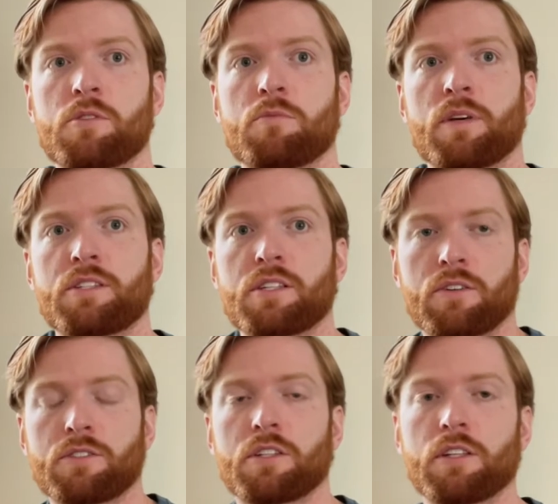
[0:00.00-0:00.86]
you may see
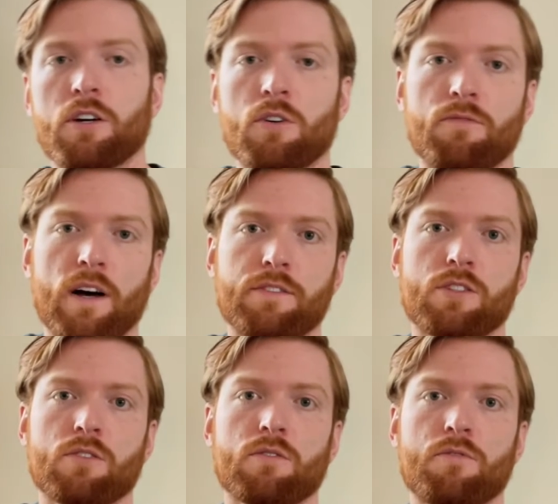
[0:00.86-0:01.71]
on Zillow a
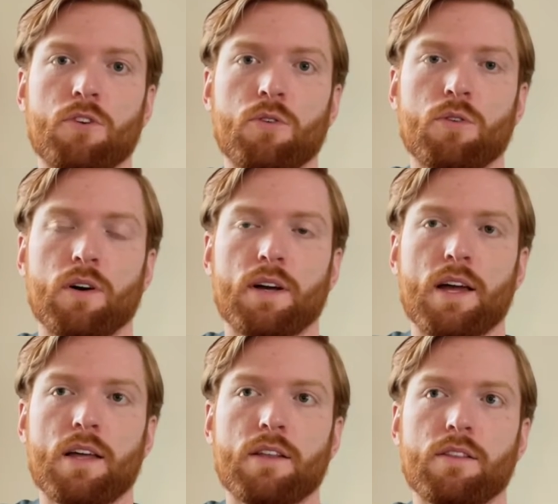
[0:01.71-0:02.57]
5-star review,
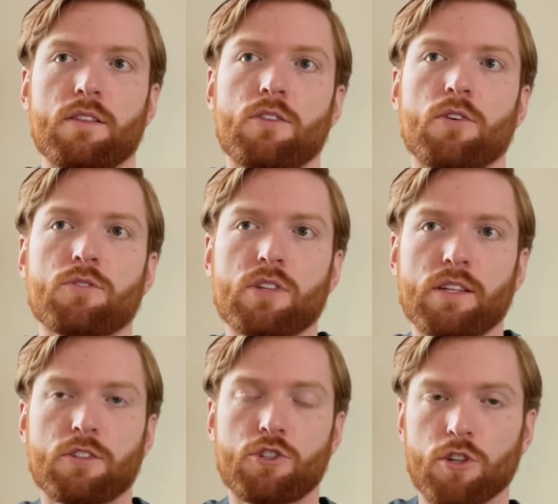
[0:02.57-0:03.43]
and those
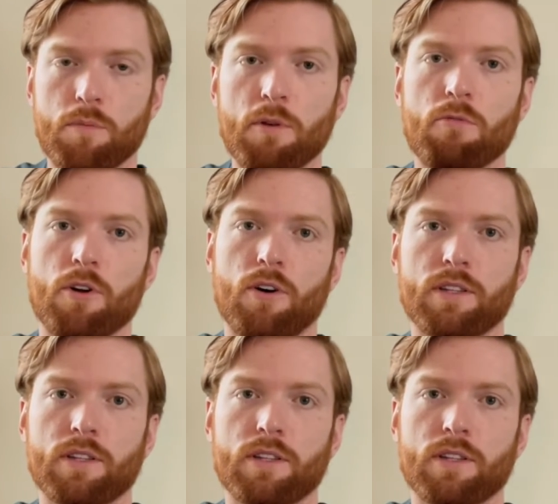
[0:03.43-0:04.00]
should be real.